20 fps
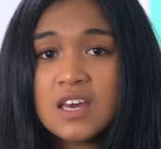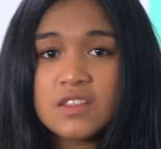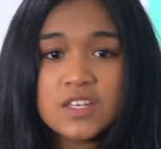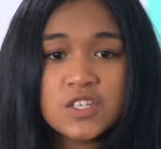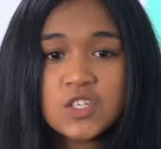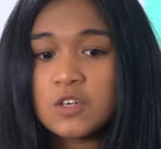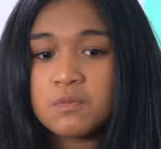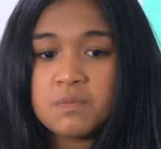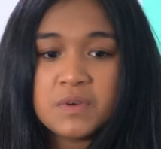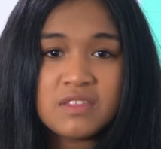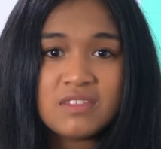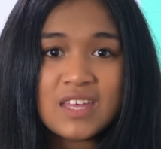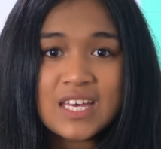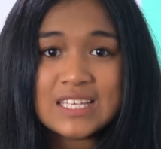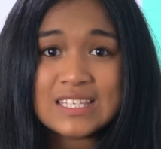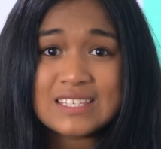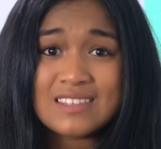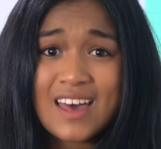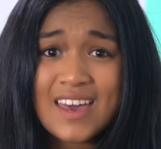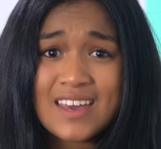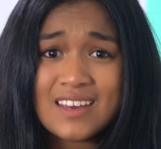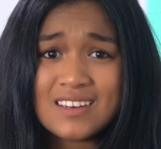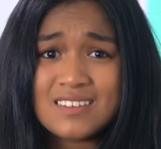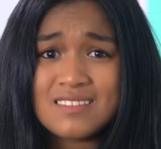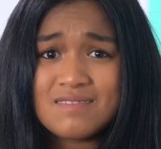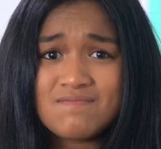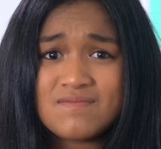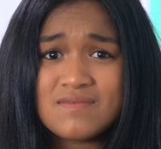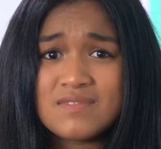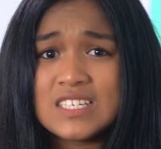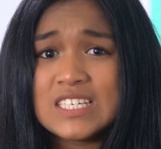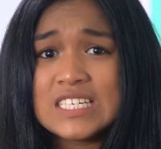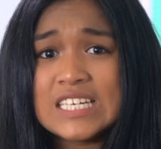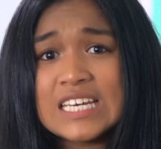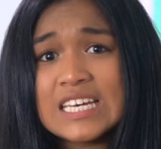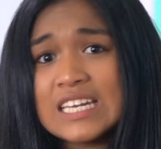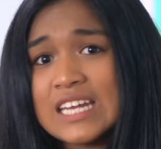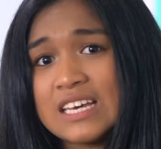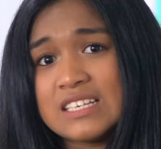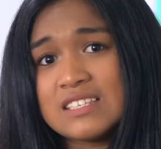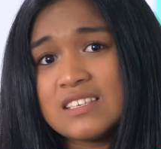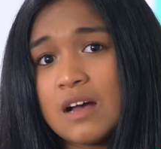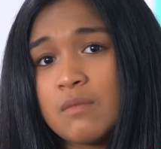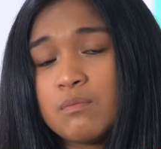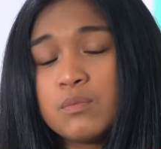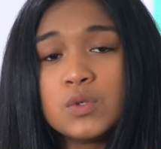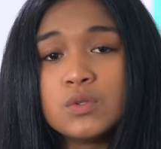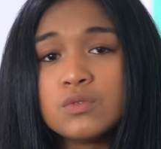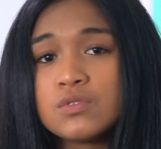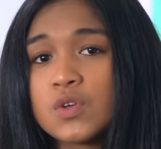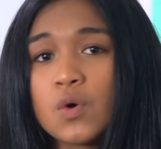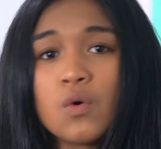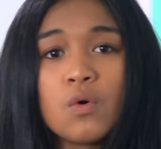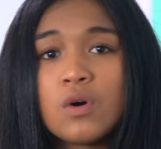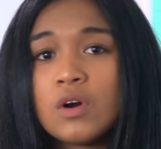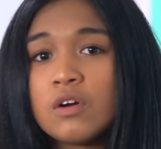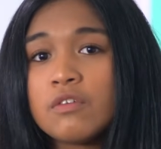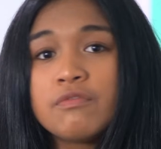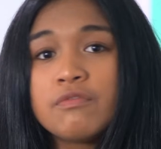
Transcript: This could be things like DNA samples or